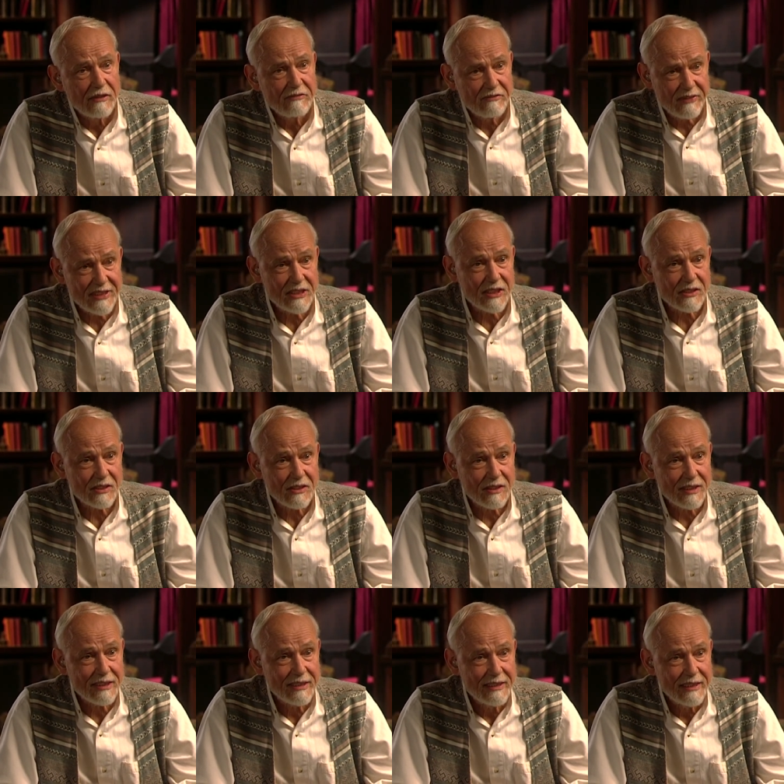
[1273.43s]

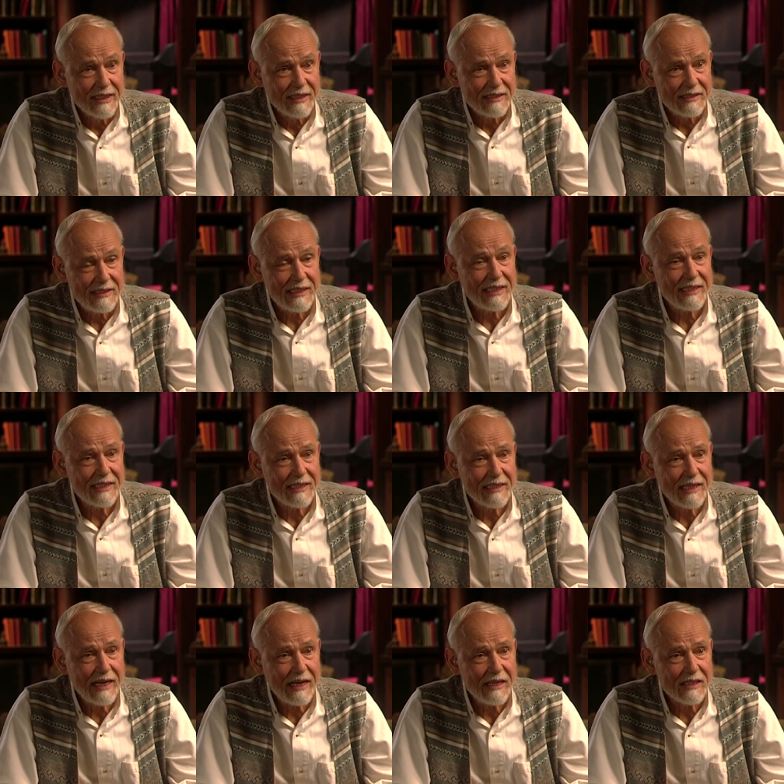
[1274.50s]
physical,
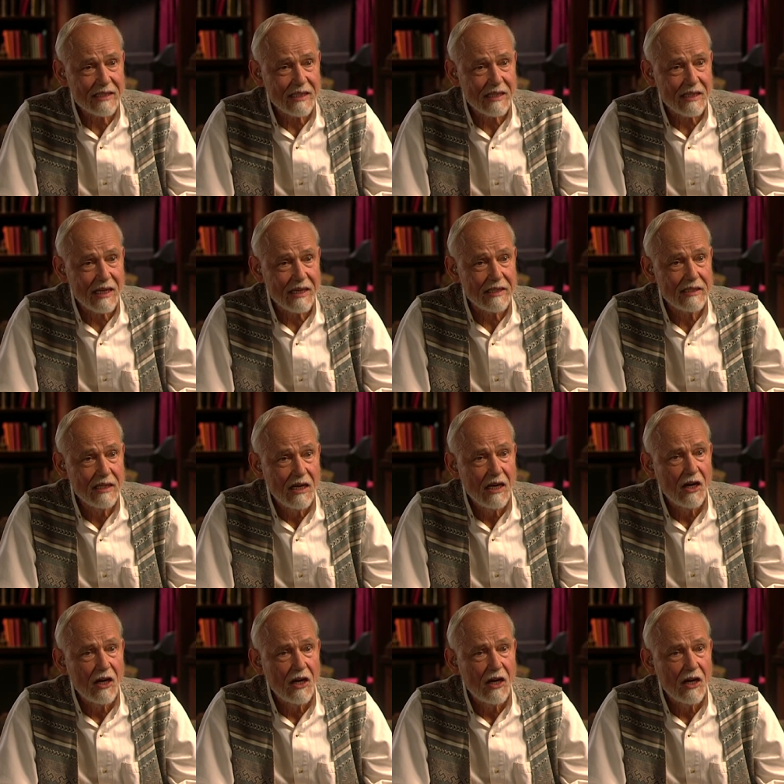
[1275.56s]
DNA and the like.